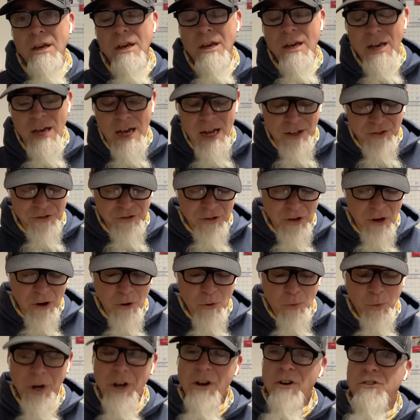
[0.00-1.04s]
And so
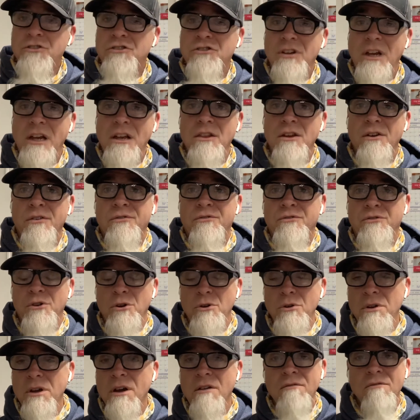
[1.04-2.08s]
we are seeing the
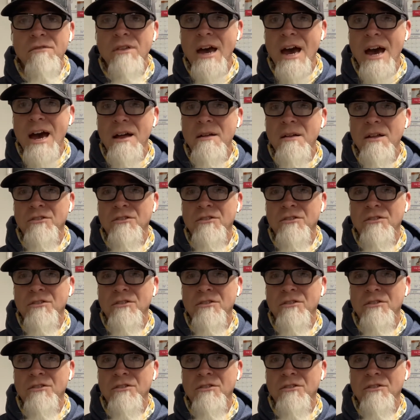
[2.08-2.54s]
fruit of that.